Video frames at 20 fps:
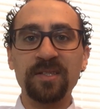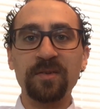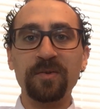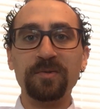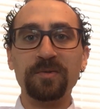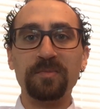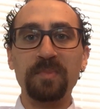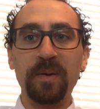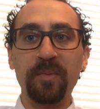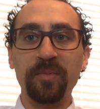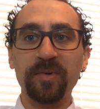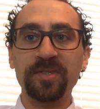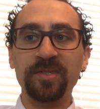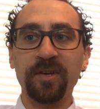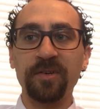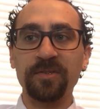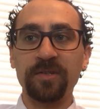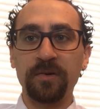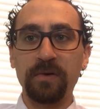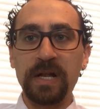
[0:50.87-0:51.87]
those memory
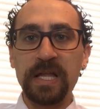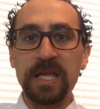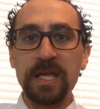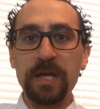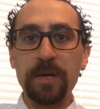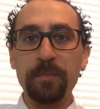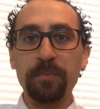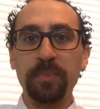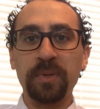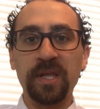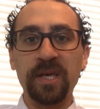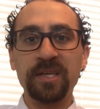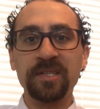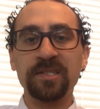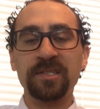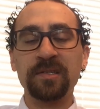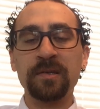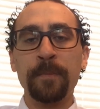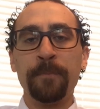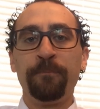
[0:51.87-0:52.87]
cells are already in
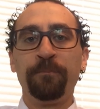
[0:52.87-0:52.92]
place,